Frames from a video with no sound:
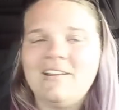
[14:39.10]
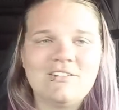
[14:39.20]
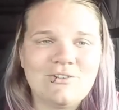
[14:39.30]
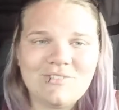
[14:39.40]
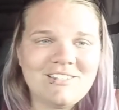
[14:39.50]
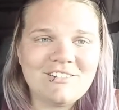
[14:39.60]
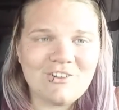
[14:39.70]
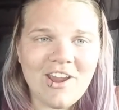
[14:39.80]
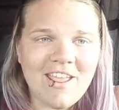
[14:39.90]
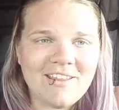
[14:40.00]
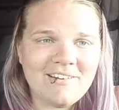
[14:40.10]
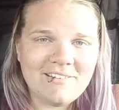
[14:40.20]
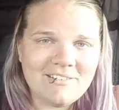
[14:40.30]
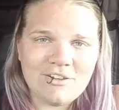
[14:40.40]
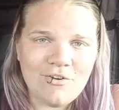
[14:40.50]
So this is great.
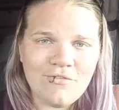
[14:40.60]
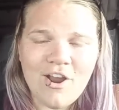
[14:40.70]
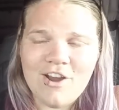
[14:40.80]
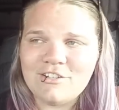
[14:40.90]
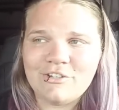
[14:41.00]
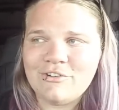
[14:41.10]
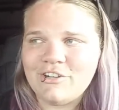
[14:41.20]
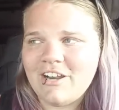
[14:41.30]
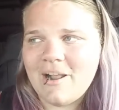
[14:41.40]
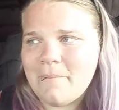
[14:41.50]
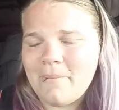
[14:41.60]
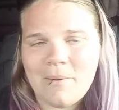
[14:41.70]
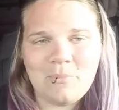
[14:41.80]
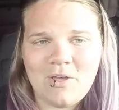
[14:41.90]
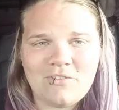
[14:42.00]
So far, so good.
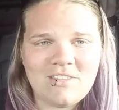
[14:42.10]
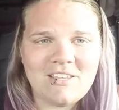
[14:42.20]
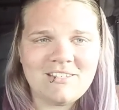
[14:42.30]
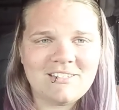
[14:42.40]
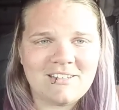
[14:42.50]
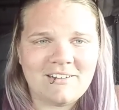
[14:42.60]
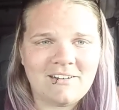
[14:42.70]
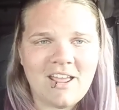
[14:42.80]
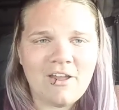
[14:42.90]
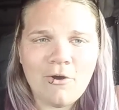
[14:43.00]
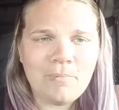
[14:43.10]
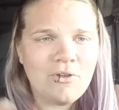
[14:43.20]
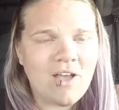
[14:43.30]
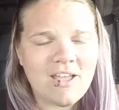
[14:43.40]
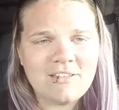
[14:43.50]
I'm loving this, and I hope
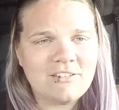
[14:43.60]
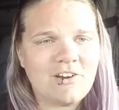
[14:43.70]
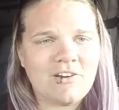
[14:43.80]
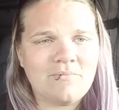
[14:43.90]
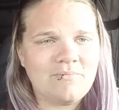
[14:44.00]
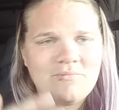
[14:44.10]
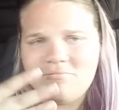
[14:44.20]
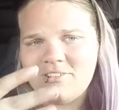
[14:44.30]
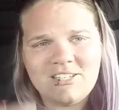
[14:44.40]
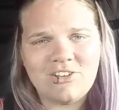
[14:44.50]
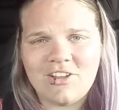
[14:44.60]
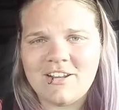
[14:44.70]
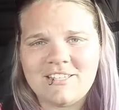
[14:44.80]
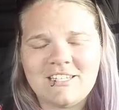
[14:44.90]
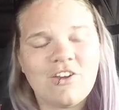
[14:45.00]
you guys are still
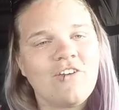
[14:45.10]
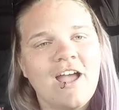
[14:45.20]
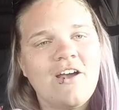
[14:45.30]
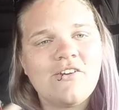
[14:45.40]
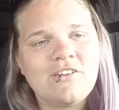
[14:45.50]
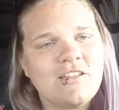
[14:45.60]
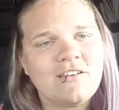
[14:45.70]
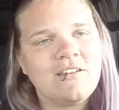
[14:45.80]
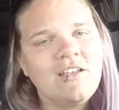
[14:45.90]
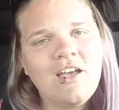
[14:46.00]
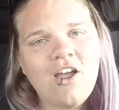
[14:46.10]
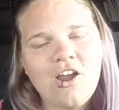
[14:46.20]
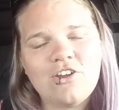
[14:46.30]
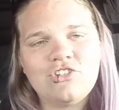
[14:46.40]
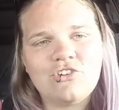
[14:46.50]
going to stick around and
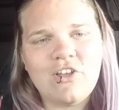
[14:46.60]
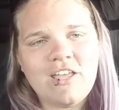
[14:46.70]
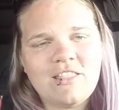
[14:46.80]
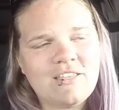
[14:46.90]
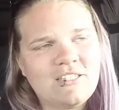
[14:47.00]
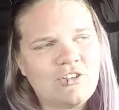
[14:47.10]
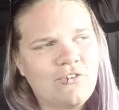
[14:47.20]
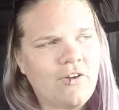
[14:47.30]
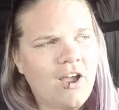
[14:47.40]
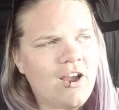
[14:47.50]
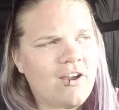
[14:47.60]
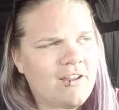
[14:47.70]
are enjoying this so far.